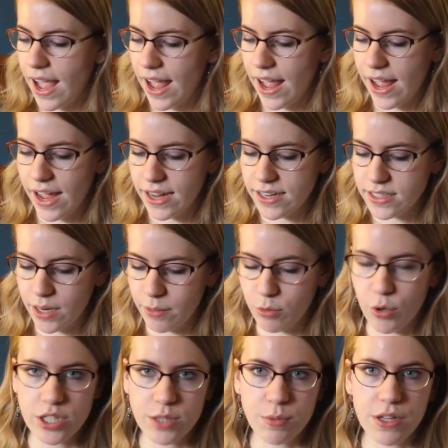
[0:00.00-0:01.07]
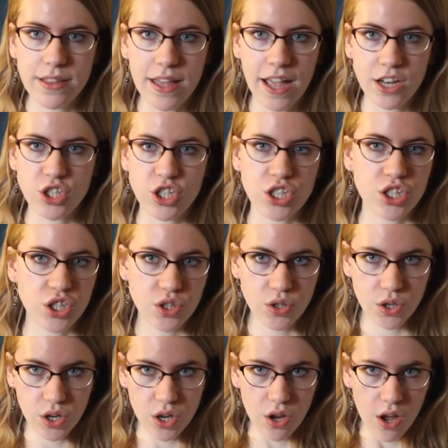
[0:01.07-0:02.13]
And I'm going to put that just
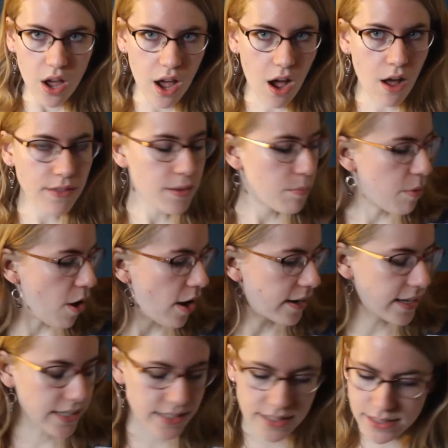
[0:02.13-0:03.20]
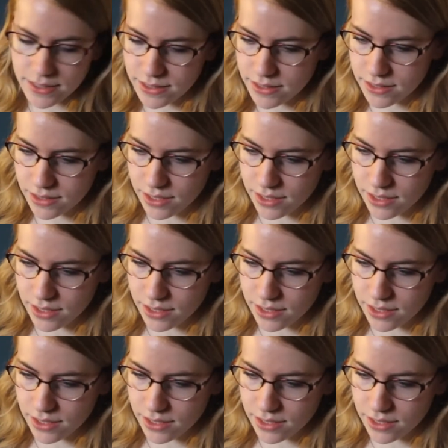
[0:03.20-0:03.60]
on the bodice.